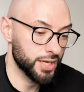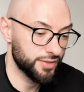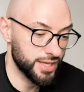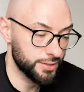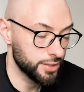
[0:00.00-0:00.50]

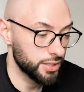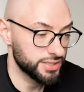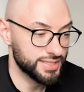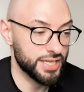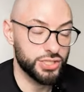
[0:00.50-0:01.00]
and then
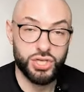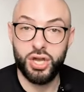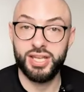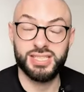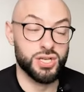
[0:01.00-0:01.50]
set your
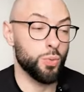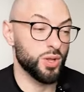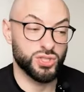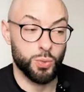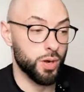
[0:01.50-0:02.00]
targets. A
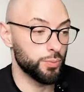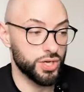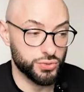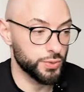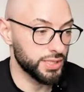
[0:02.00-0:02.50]
1-to-1
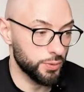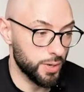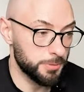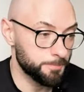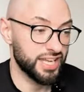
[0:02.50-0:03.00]
works really
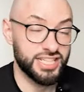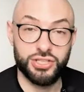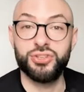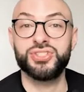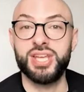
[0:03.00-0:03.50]
well, and you
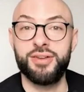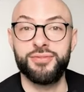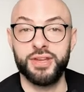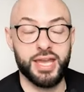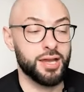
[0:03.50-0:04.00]
can just set
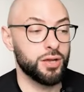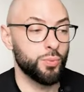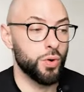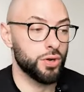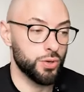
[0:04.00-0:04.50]
and forget
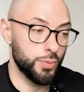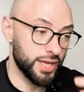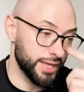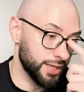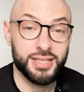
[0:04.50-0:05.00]
and walk
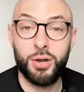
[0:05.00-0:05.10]
away.